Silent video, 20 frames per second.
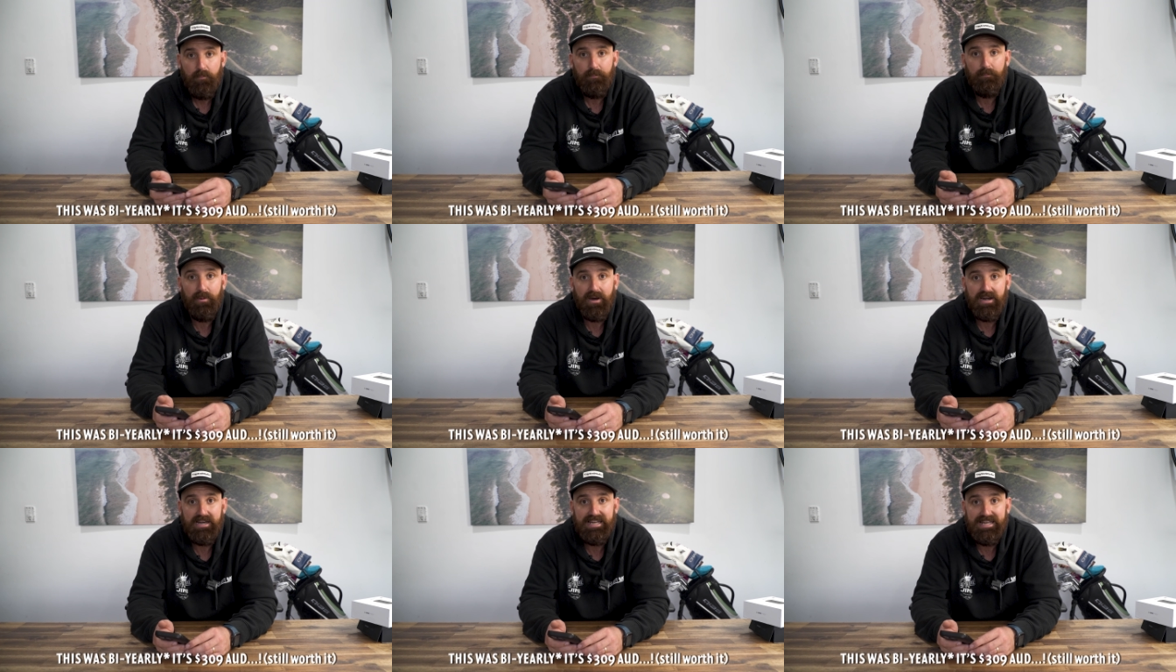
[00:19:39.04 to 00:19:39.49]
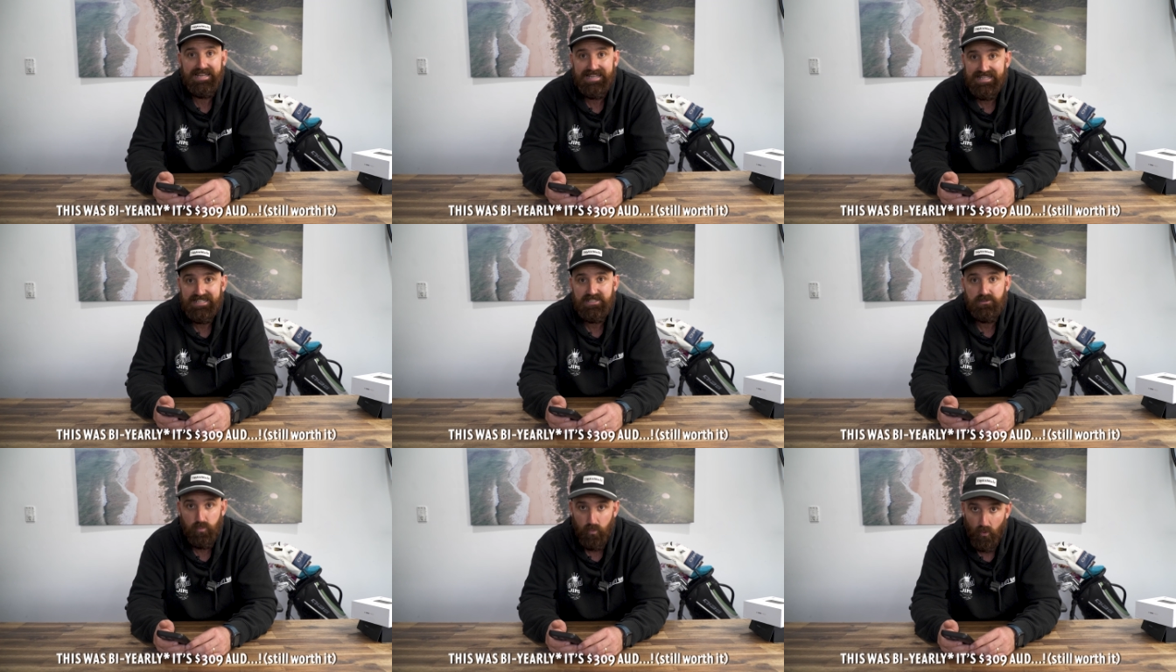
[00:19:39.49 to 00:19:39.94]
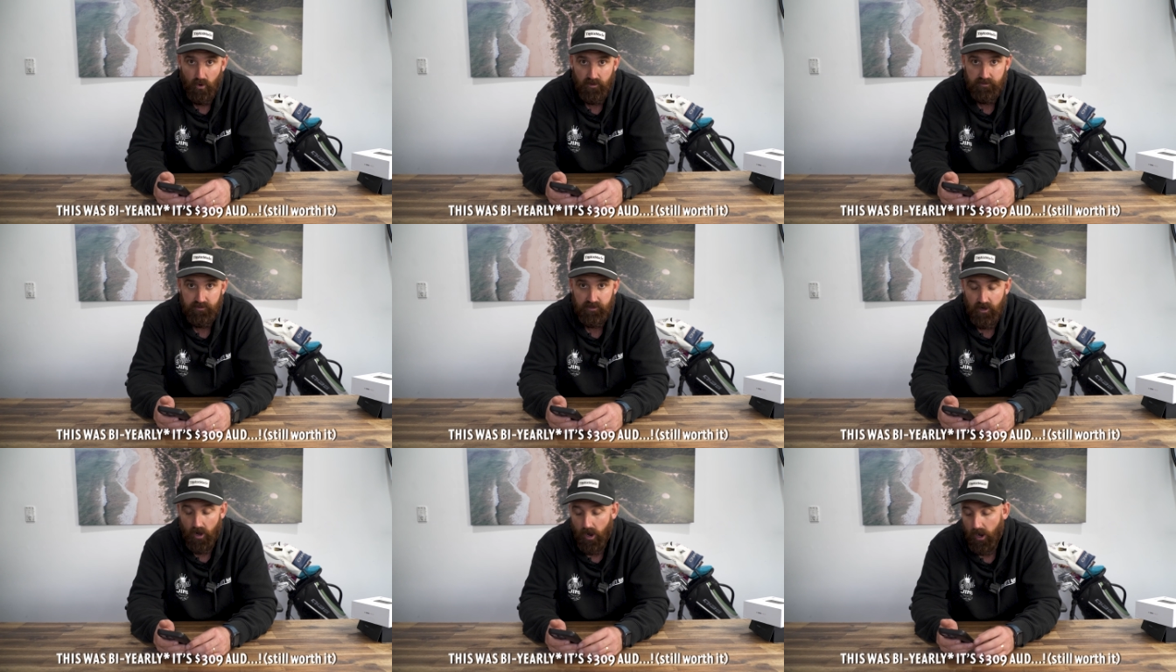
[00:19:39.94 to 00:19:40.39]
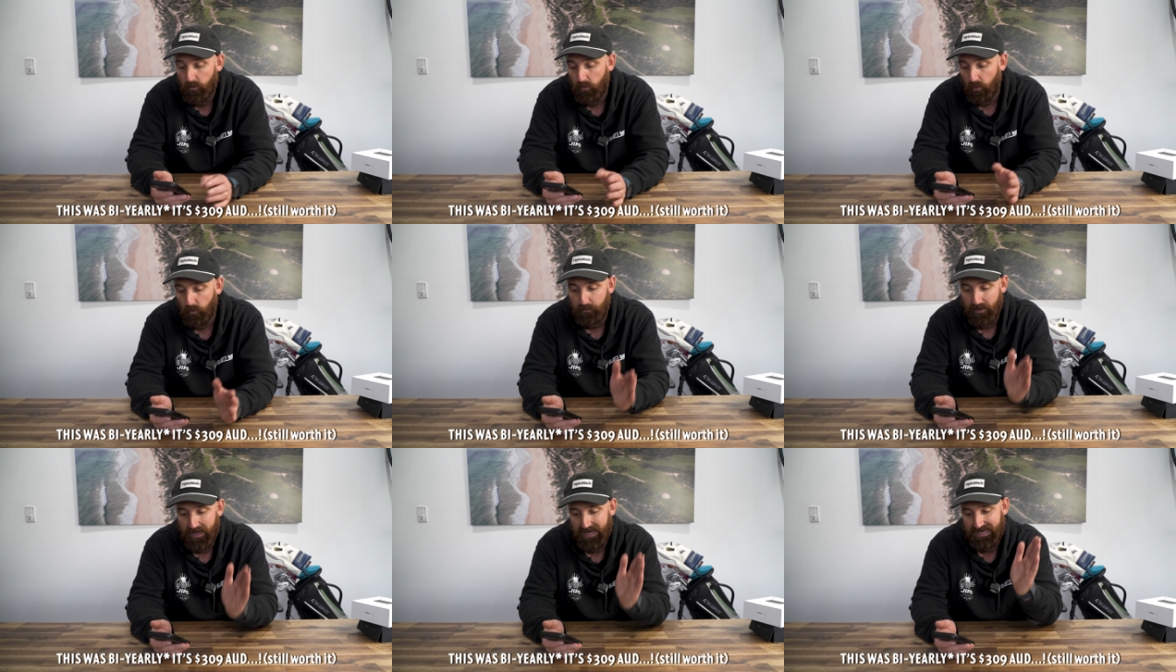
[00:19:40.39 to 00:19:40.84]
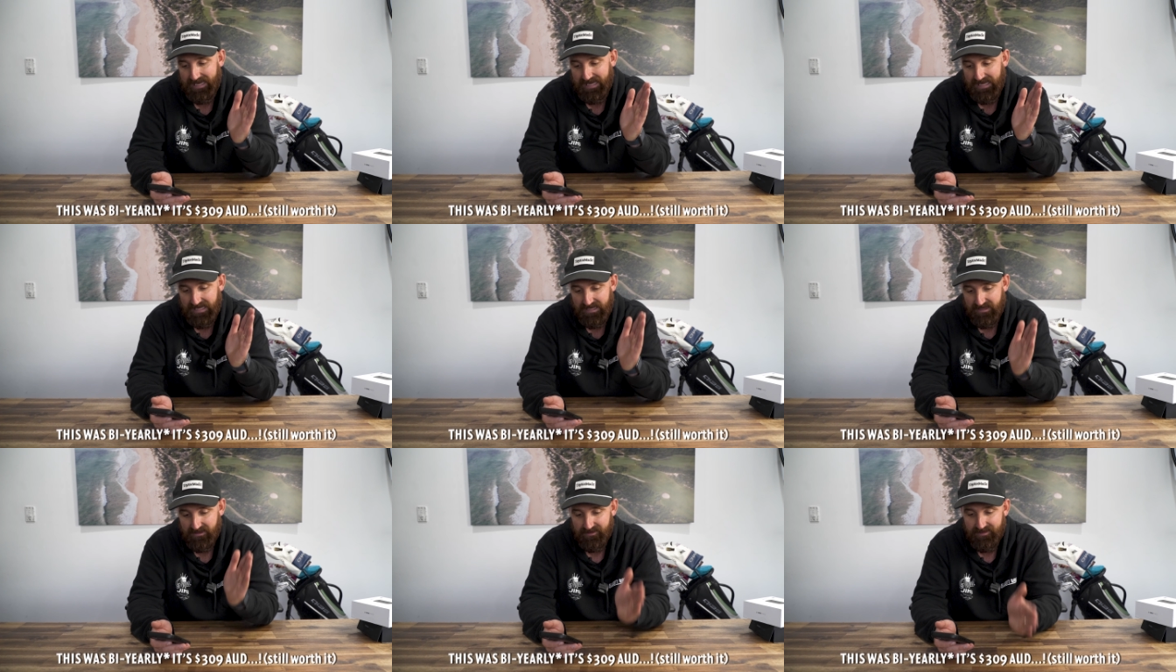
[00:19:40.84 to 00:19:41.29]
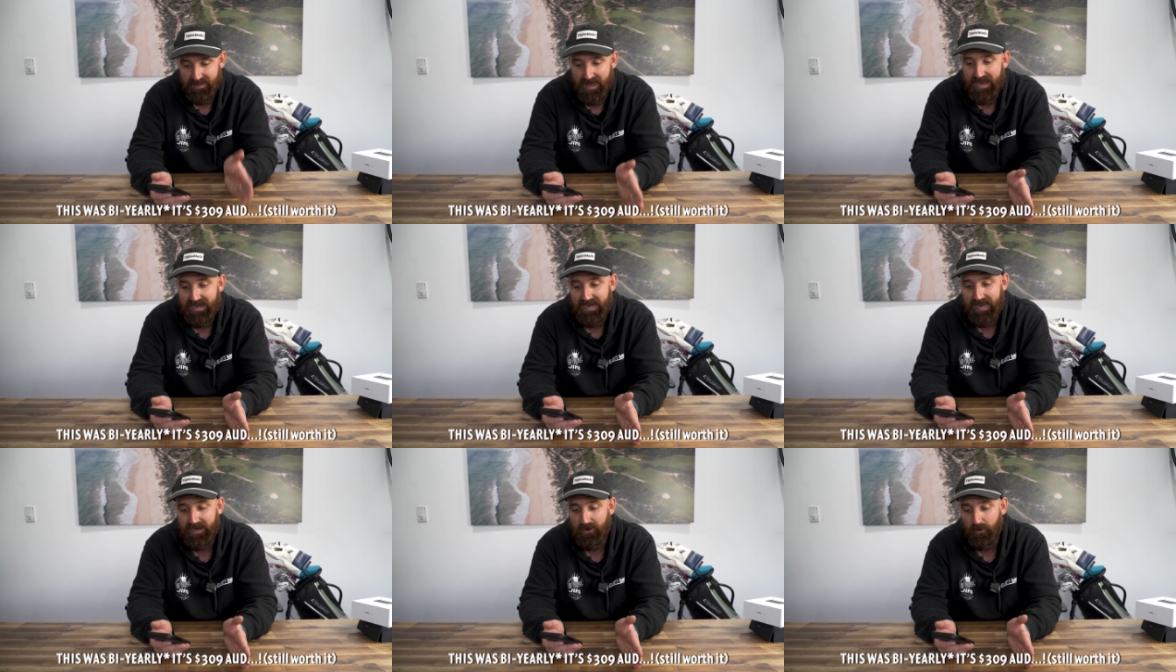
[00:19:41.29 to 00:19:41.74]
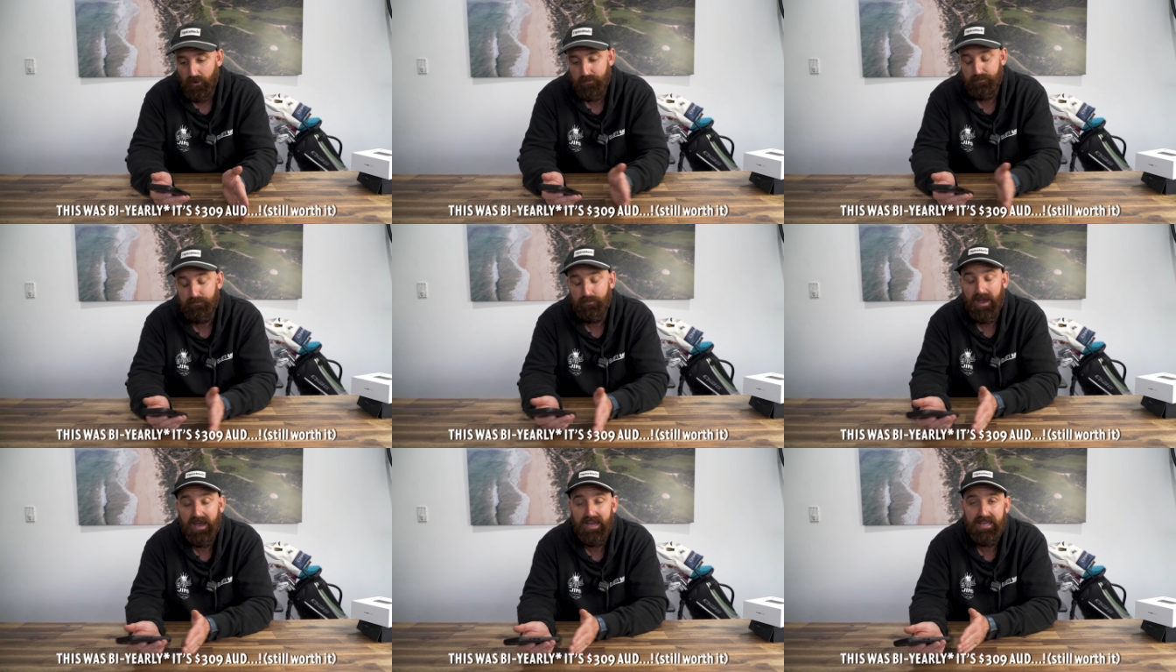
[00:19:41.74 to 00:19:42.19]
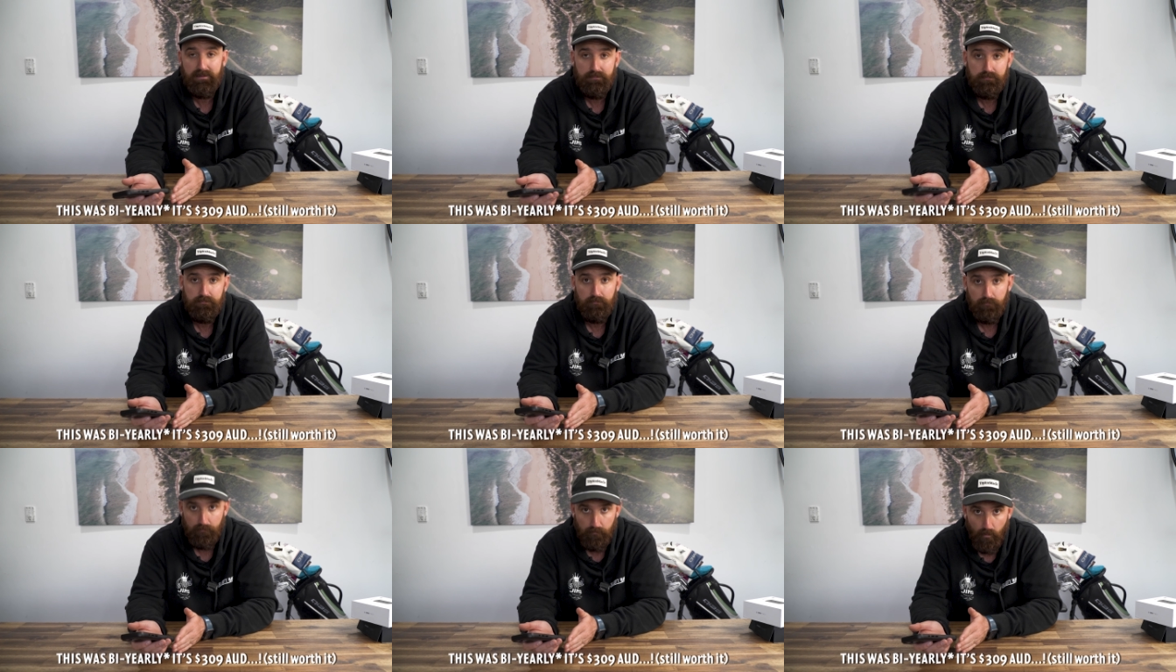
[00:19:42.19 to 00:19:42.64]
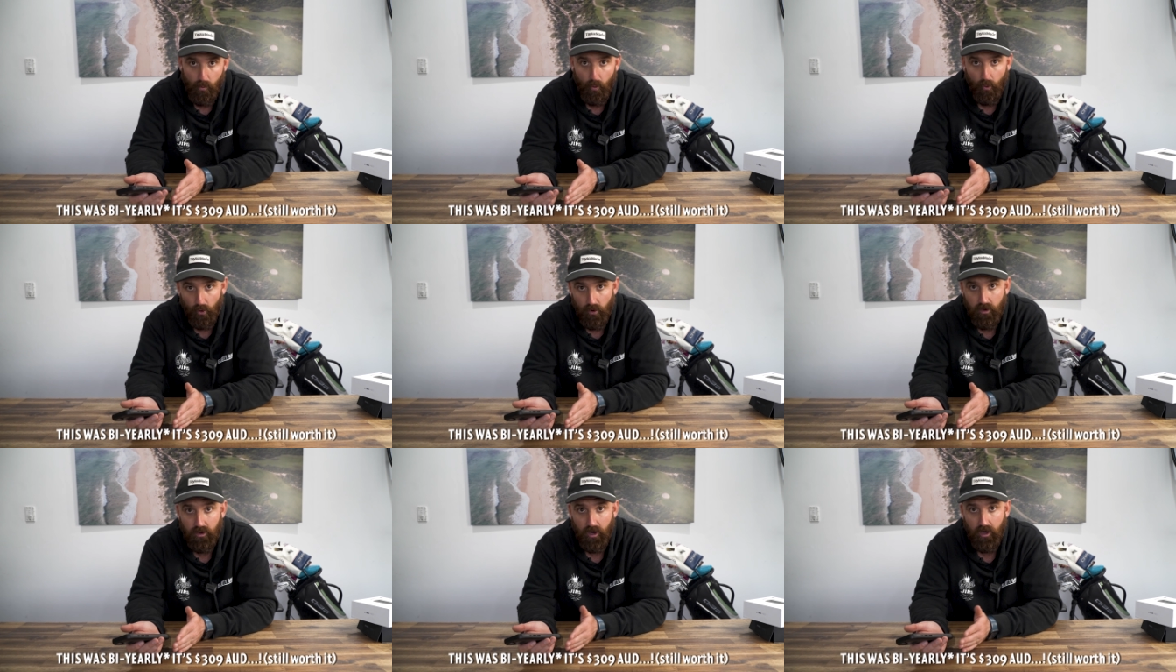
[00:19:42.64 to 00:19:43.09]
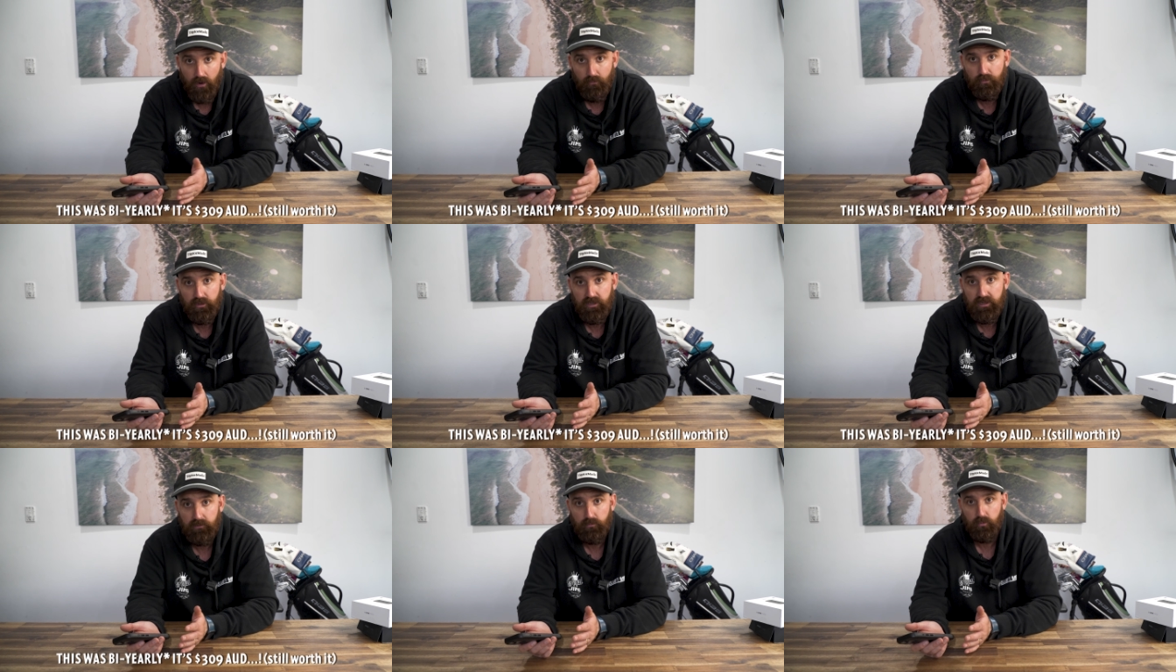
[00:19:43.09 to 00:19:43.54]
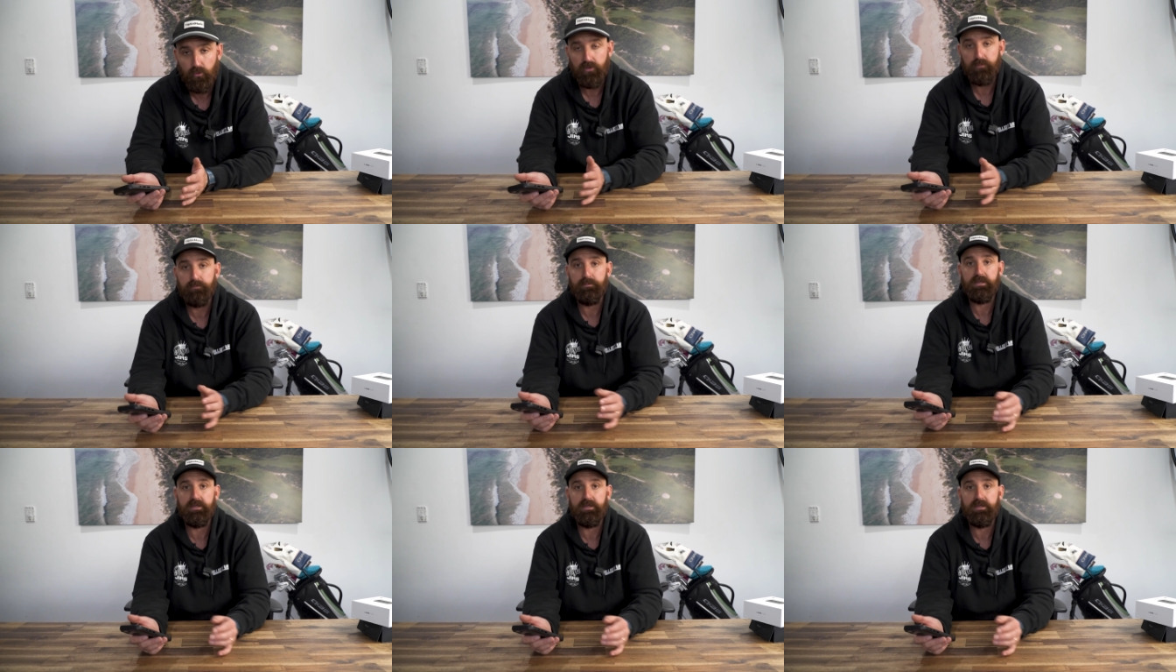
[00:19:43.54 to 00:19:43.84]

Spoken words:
but it is worth it. I will pay that, and I'd pay more. I really would,